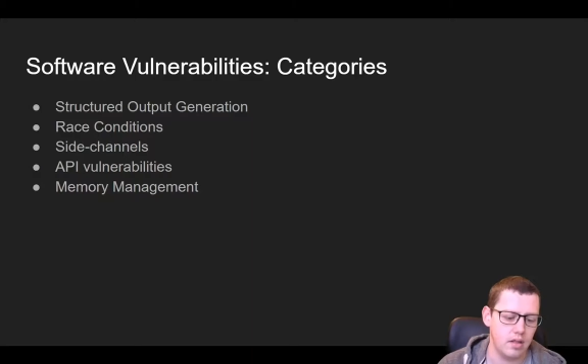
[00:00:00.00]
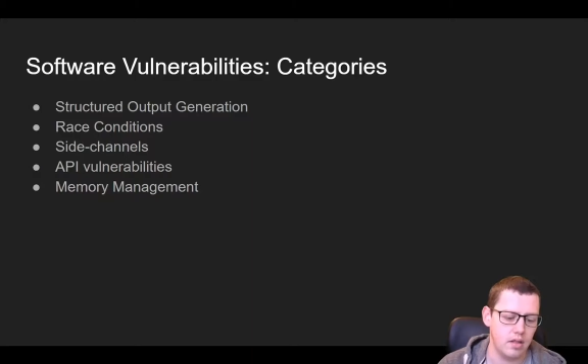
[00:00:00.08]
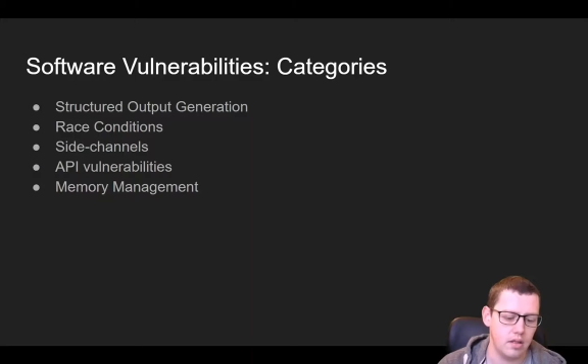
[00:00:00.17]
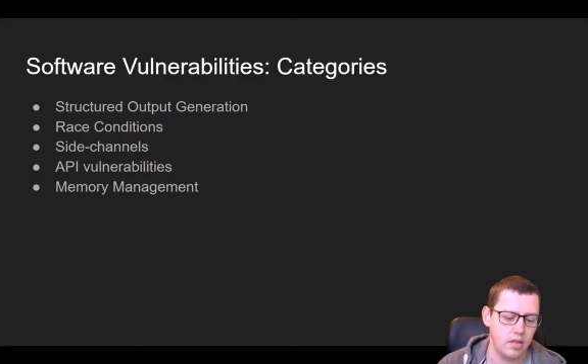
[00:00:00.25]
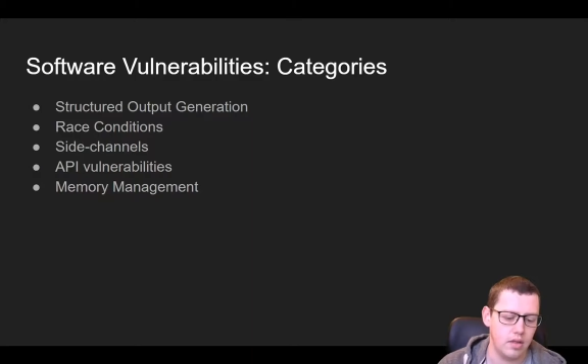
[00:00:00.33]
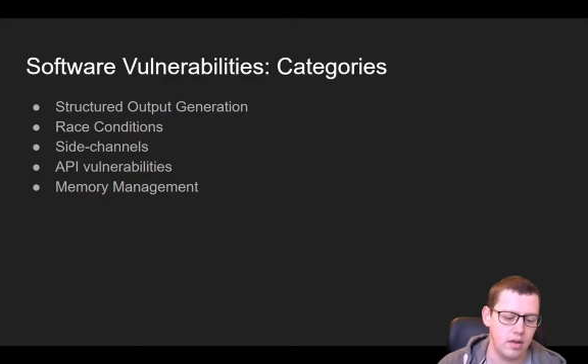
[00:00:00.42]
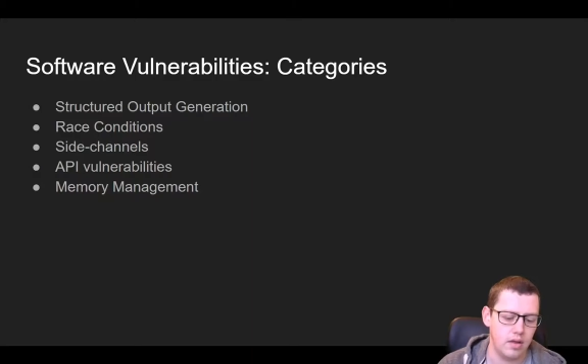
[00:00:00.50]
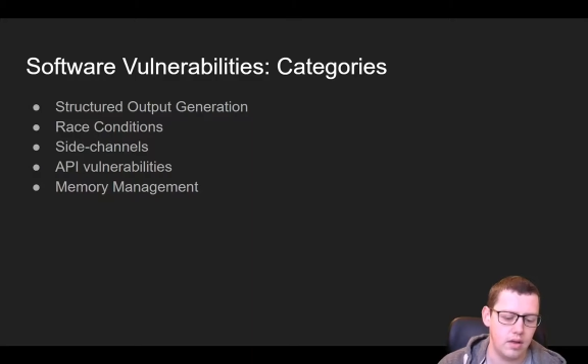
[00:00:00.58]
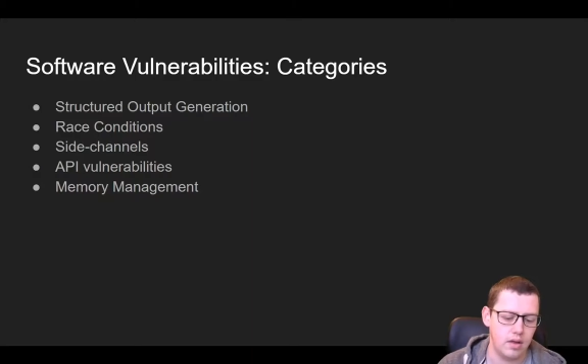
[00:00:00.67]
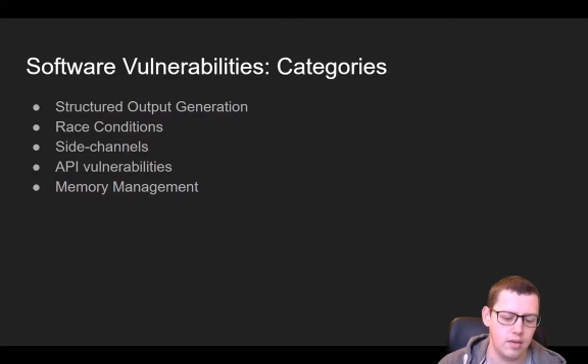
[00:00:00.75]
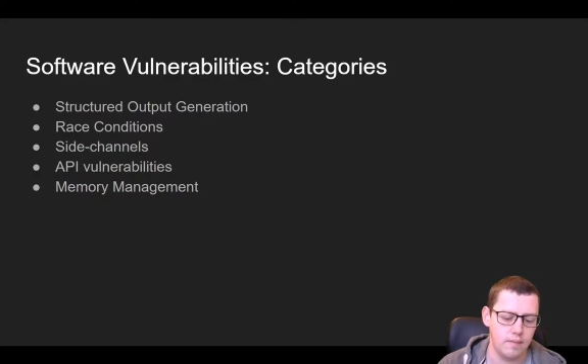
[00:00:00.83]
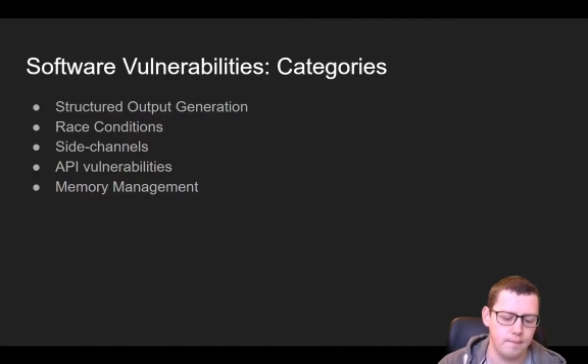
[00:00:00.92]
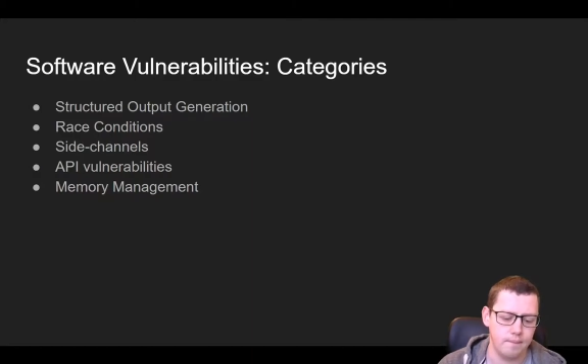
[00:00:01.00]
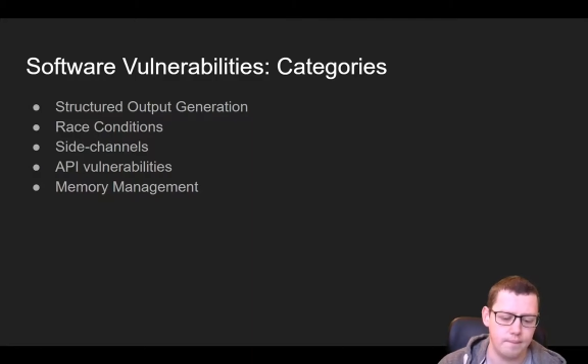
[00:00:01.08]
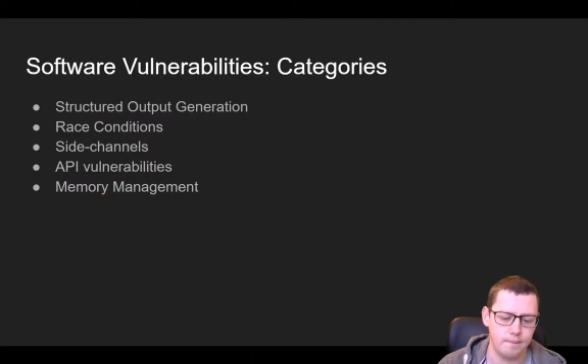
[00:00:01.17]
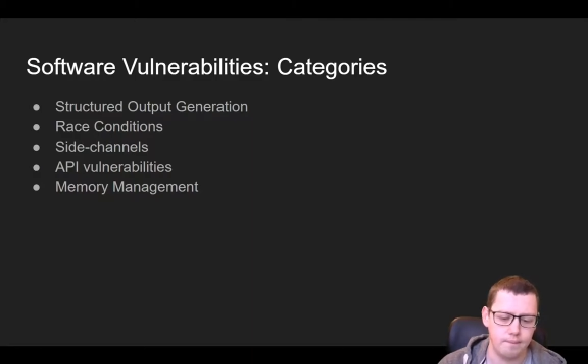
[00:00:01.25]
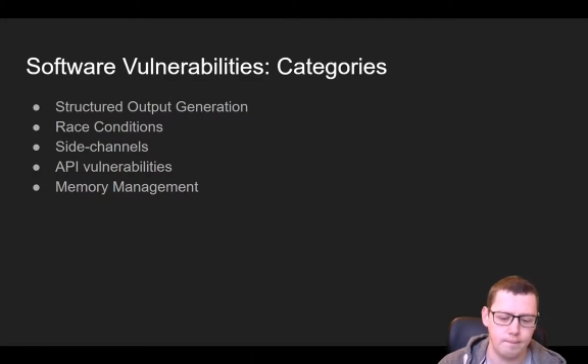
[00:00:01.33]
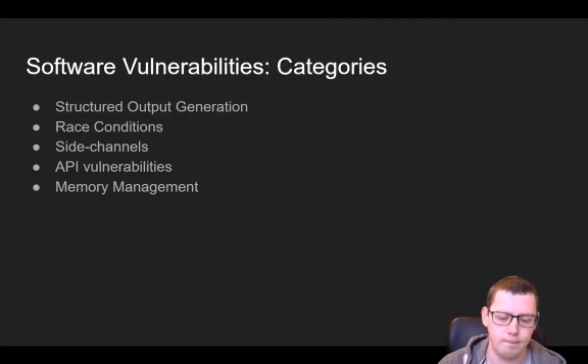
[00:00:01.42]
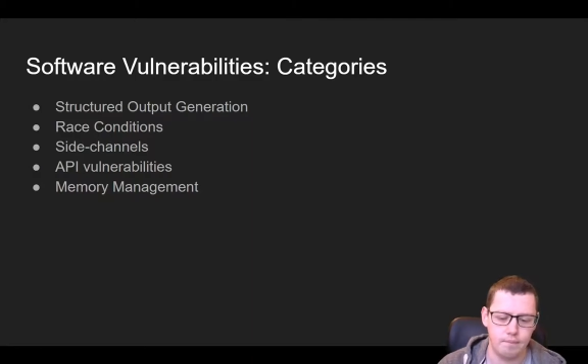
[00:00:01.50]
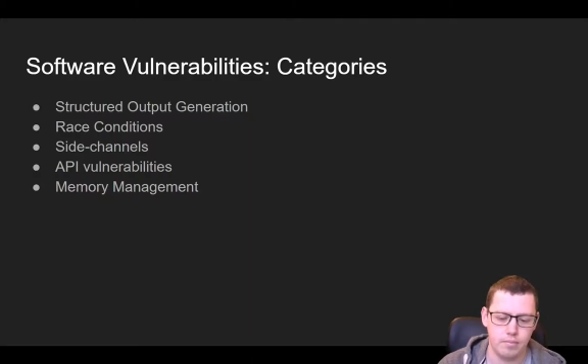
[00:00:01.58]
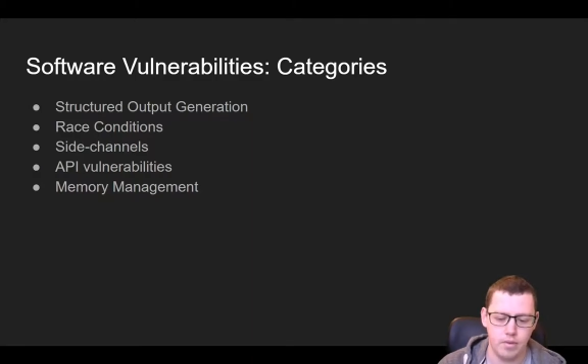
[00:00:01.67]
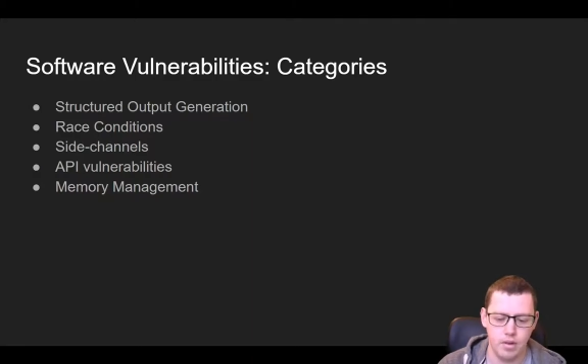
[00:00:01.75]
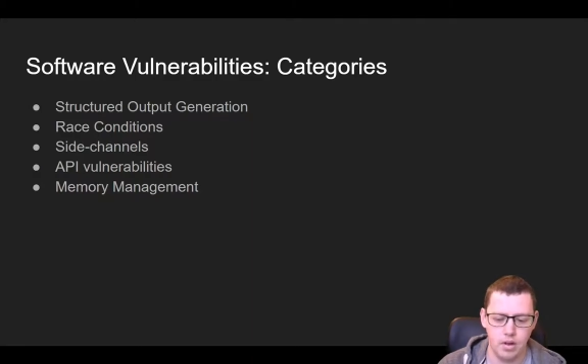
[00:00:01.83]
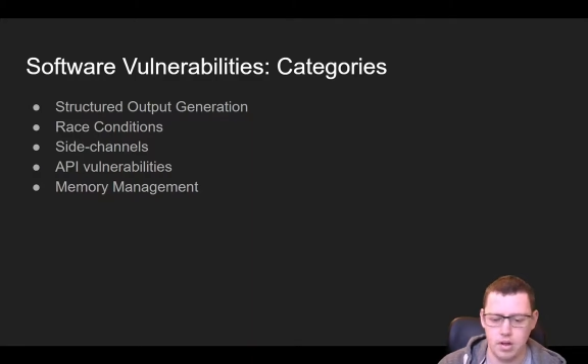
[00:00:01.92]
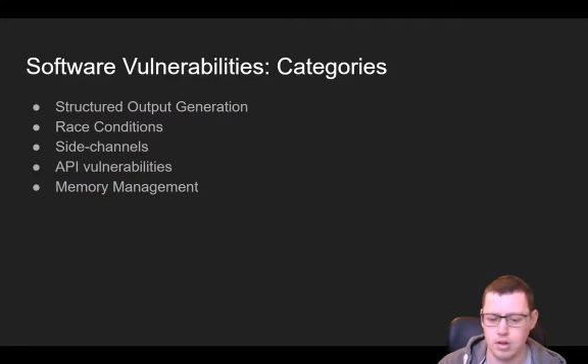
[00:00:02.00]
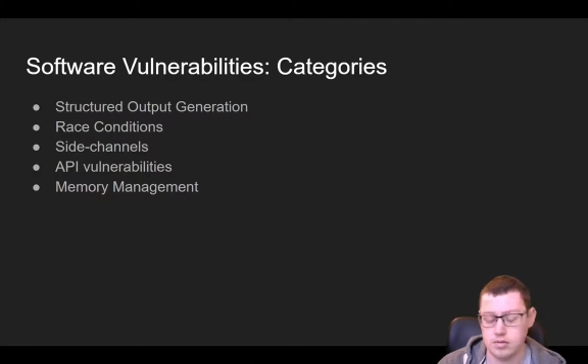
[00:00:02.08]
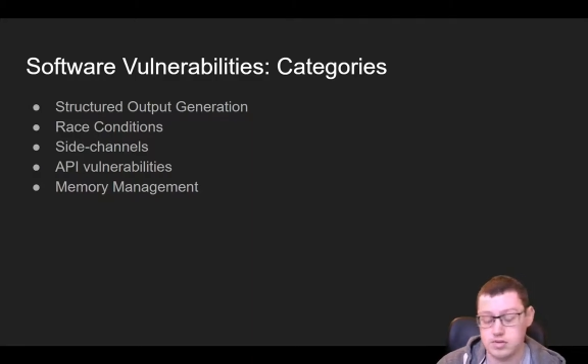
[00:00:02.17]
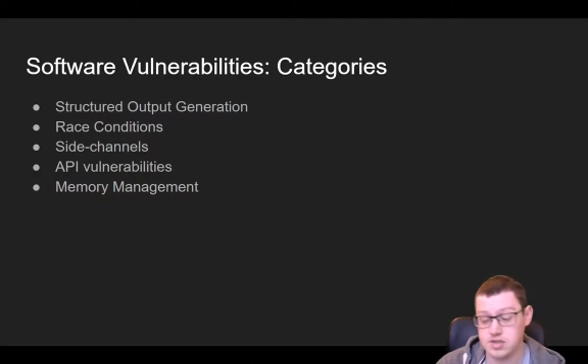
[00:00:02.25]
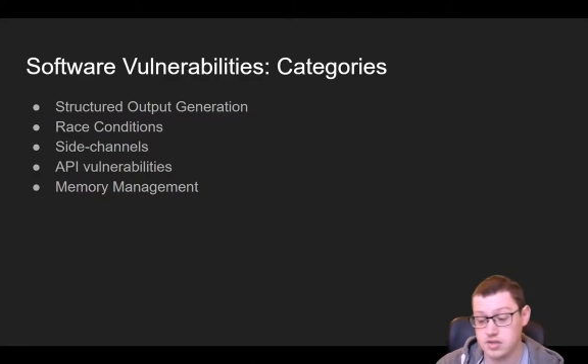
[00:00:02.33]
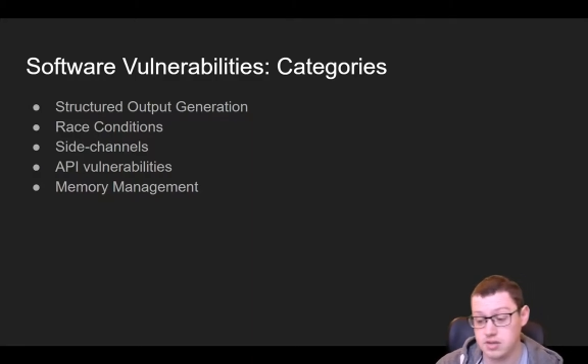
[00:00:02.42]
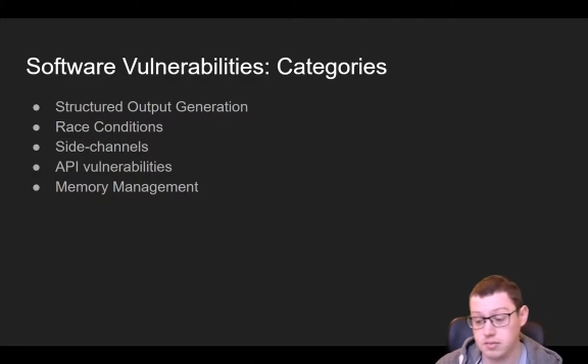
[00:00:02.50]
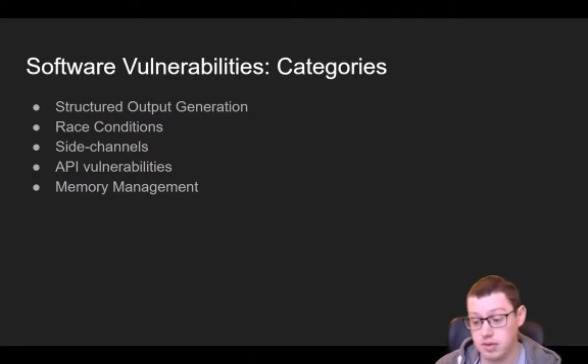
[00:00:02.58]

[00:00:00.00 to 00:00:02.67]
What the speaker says: the system